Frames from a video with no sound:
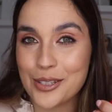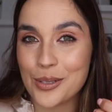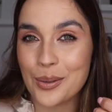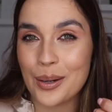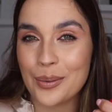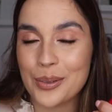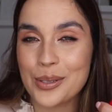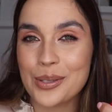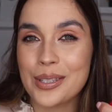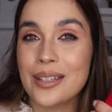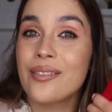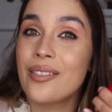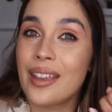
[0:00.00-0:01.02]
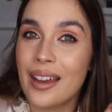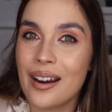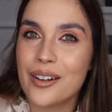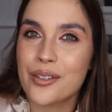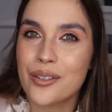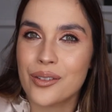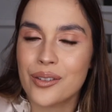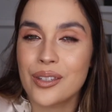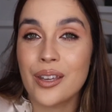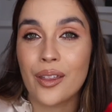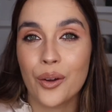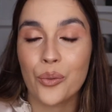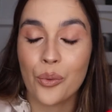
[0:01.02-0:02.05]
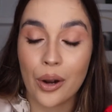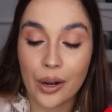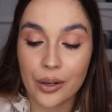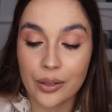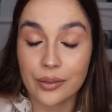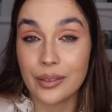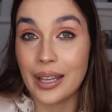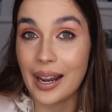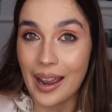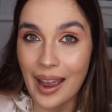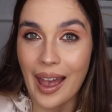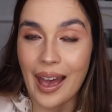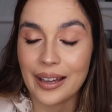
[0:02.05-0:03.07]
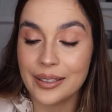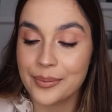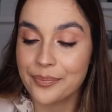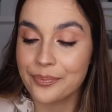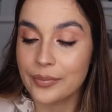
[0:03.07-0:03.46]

So I want to see if they are as the other one that I had.